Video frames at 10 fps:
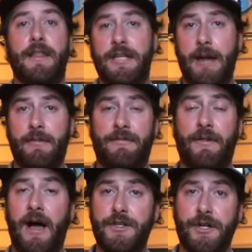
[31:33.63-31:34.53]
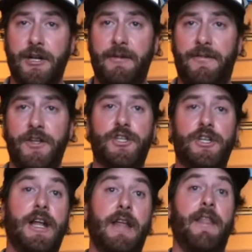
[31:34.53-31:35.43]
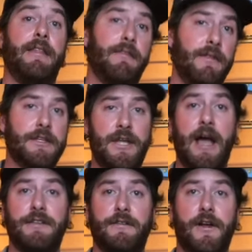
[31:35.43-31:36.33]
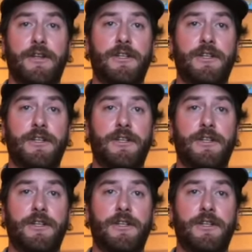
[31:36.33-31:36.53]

the type of flies you're going to be fishing and then the size of fish.